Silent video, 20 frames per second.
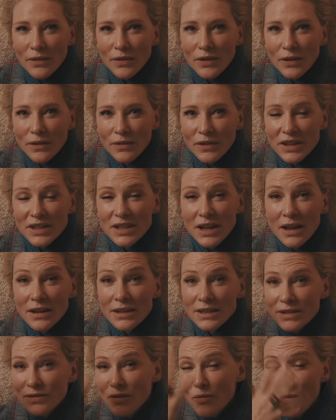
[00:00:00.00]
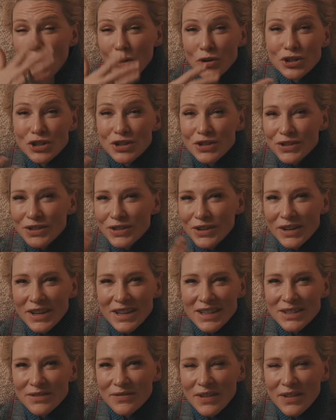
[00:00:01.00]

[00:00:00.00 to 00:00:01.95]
the dance of emotions on his